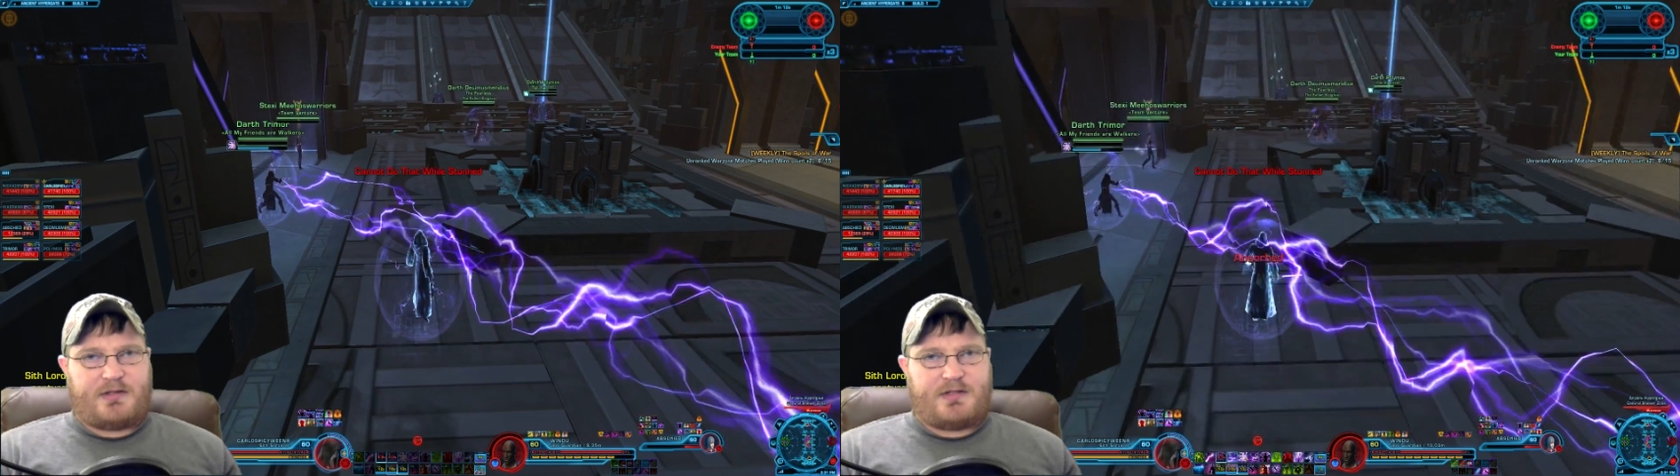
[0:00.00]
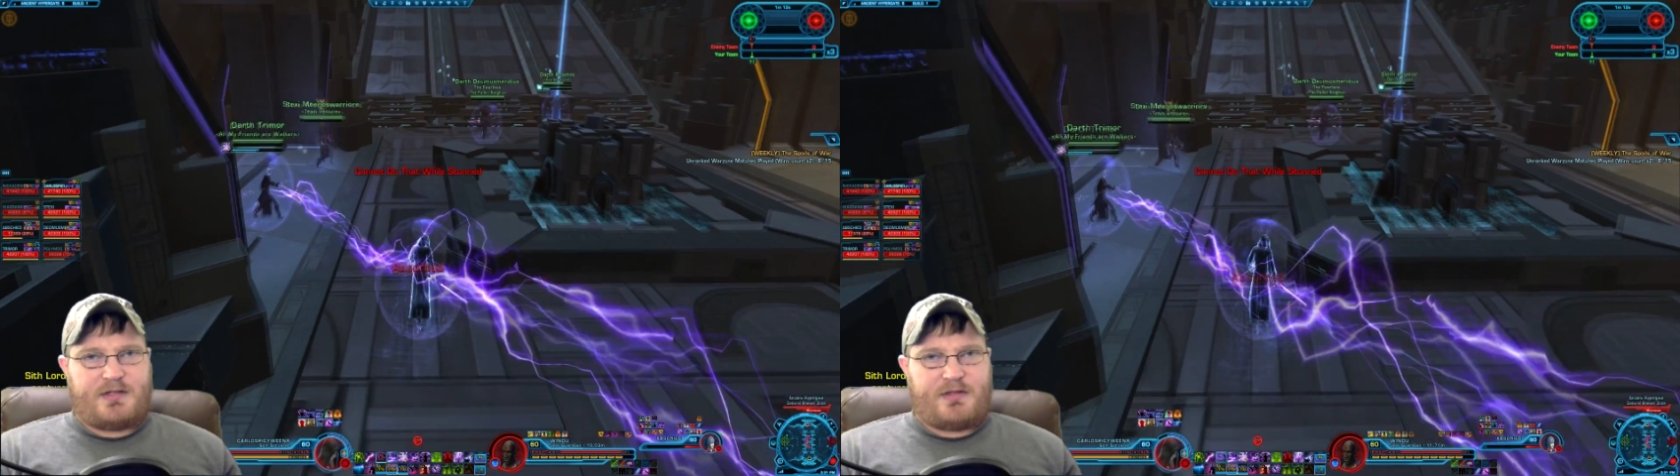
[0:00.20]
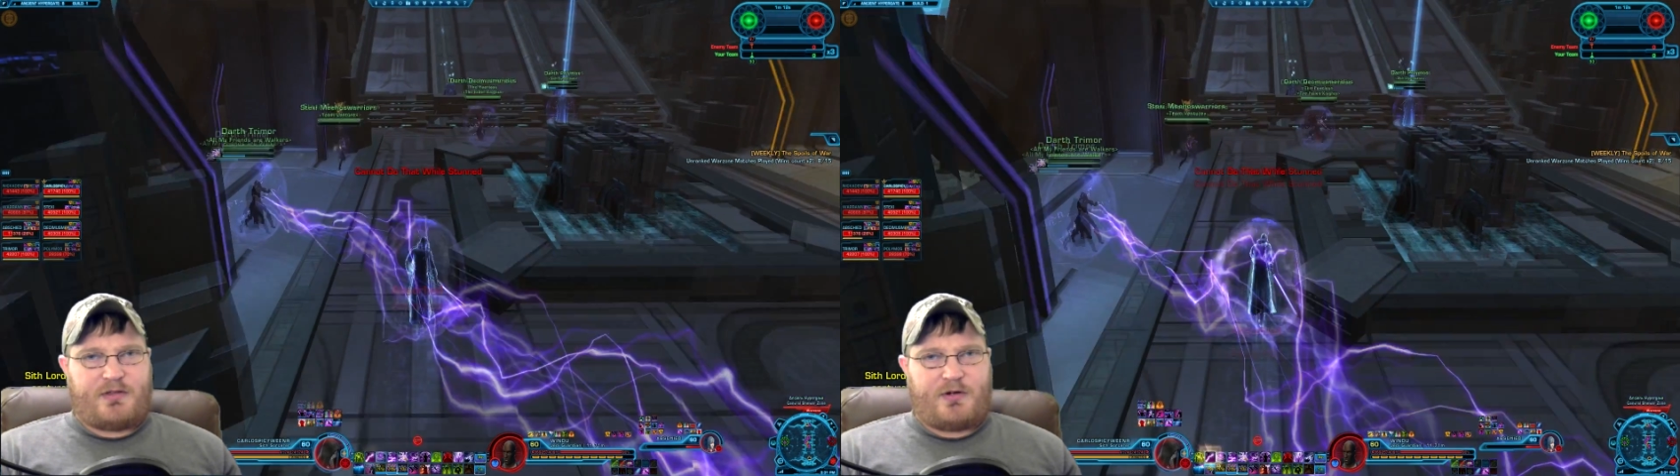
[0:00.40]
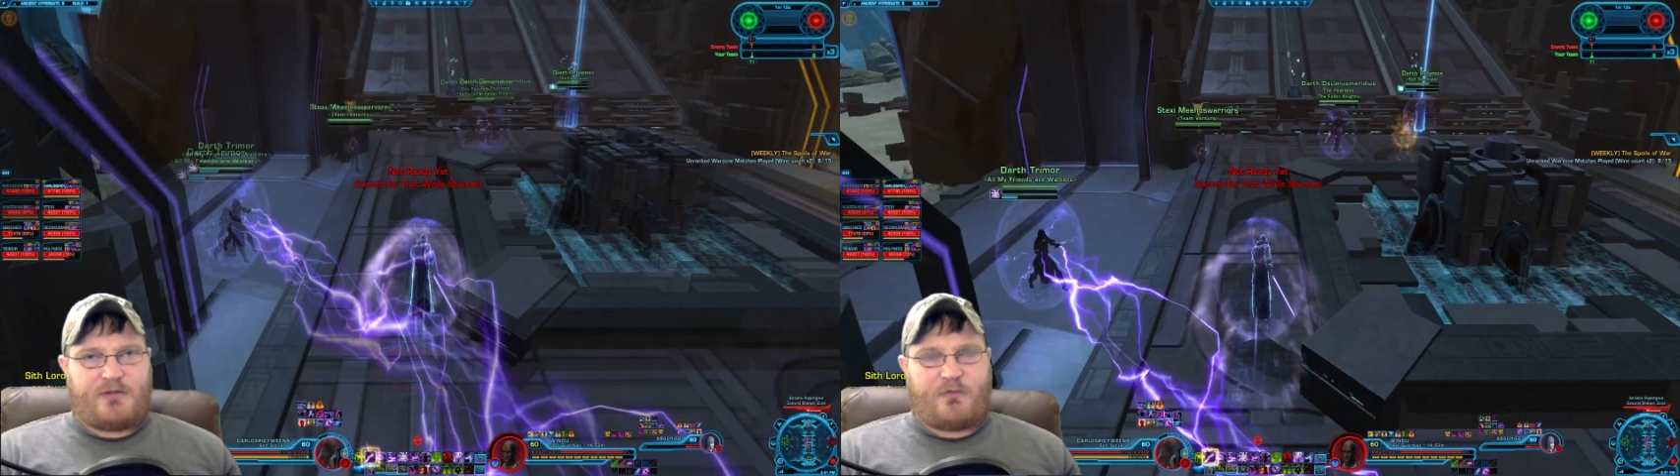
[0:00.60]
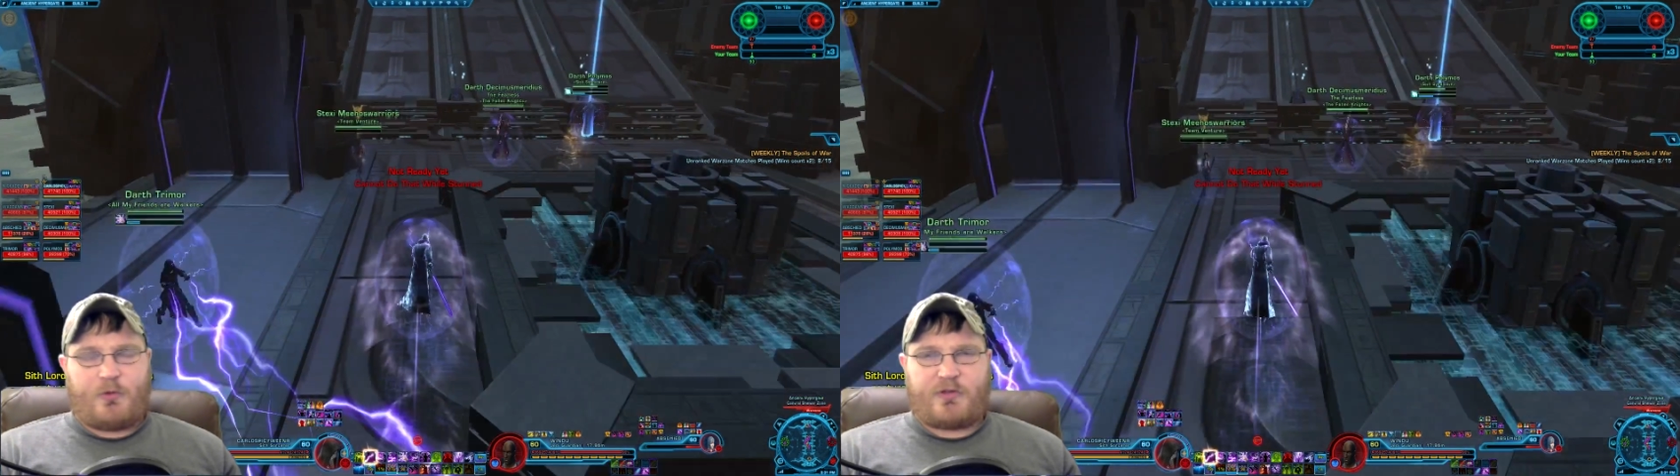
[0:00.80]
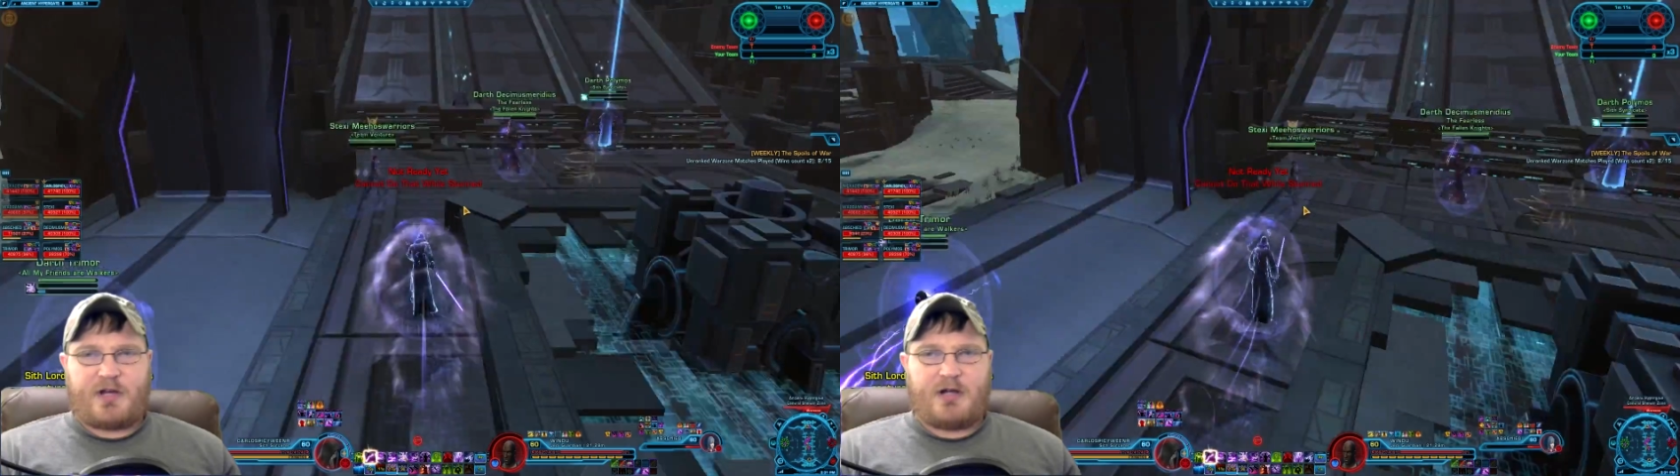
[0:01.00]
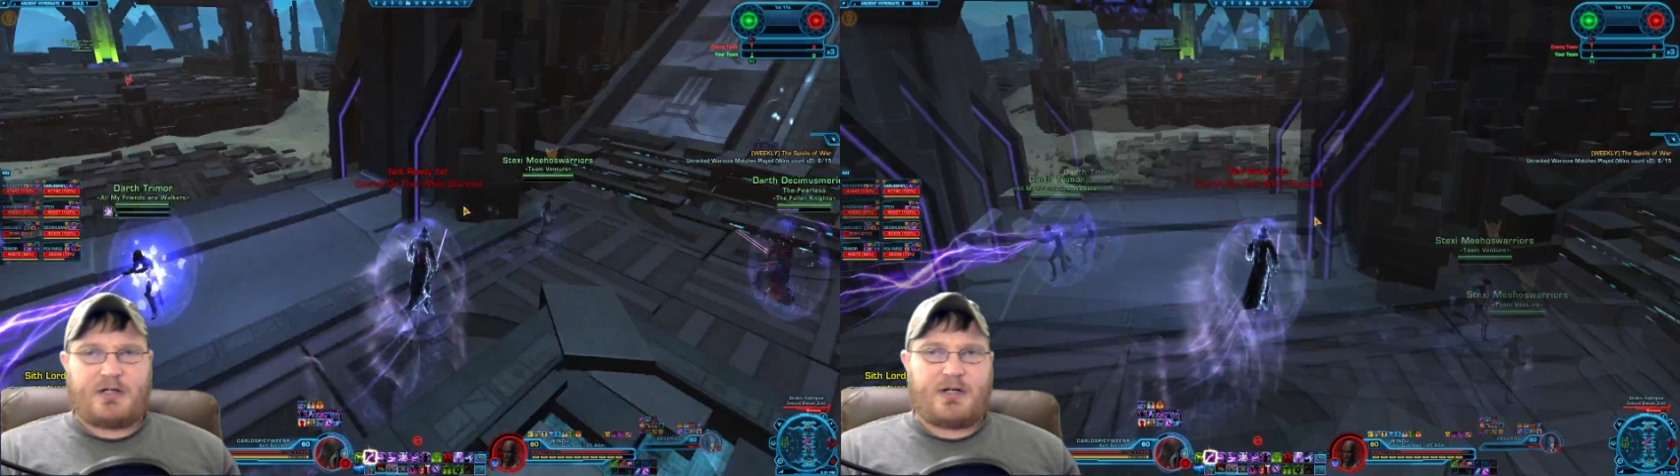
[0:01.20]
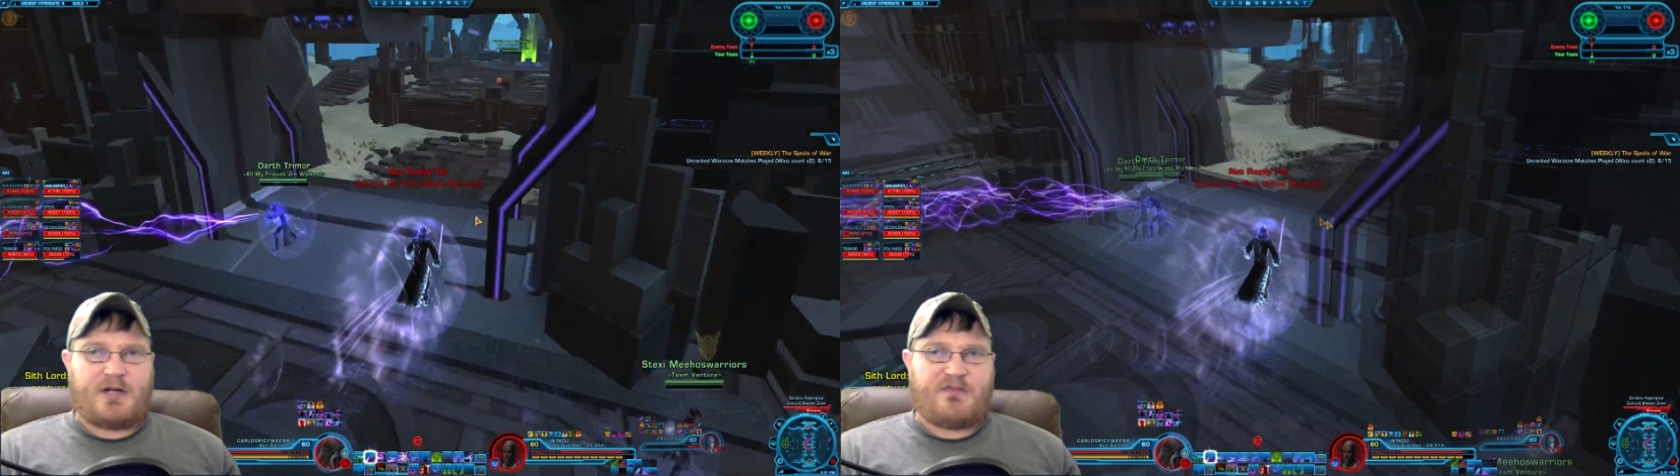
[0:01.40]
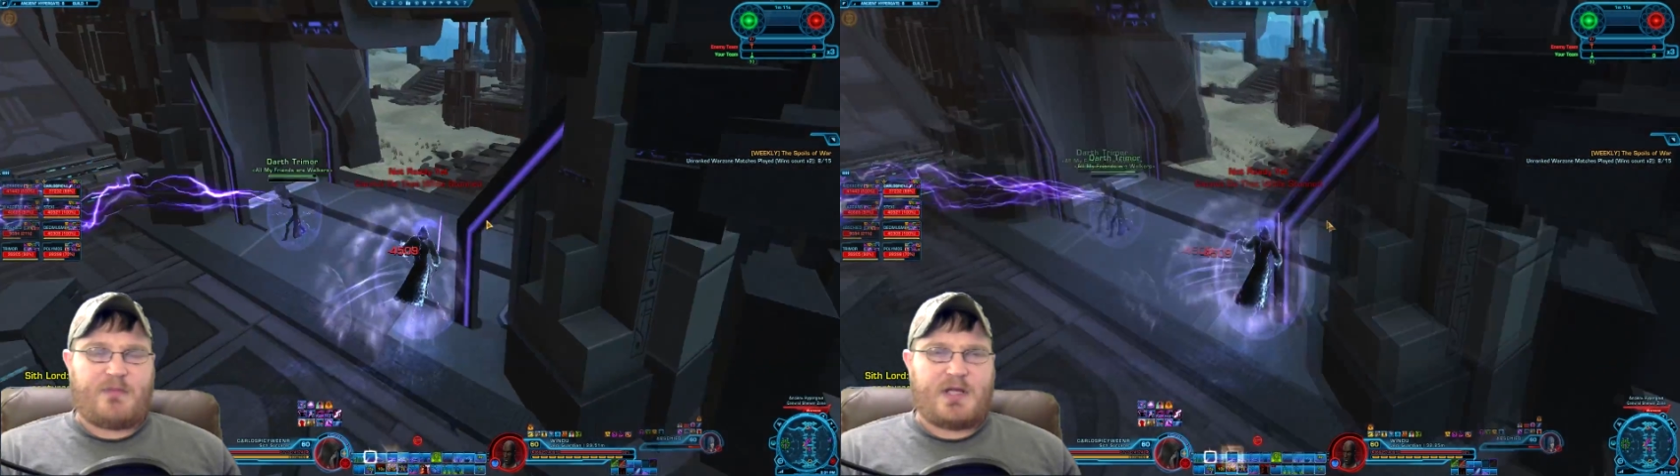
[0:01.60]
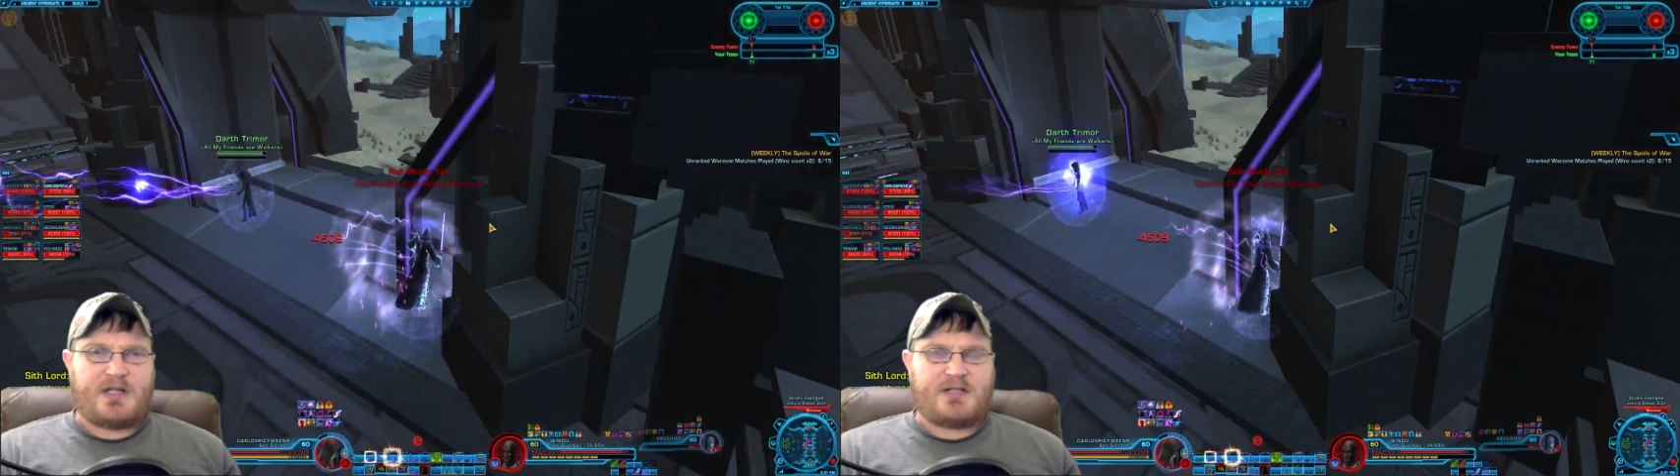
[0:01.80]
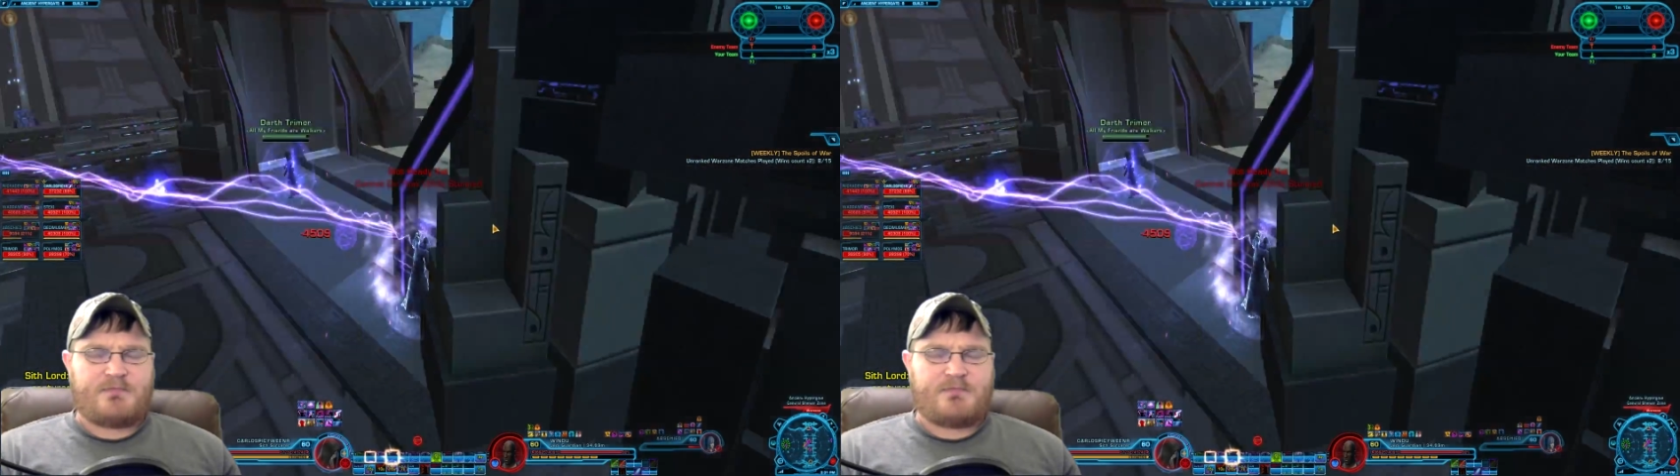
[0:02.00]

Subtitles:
the 3rd or 4th character I ever made.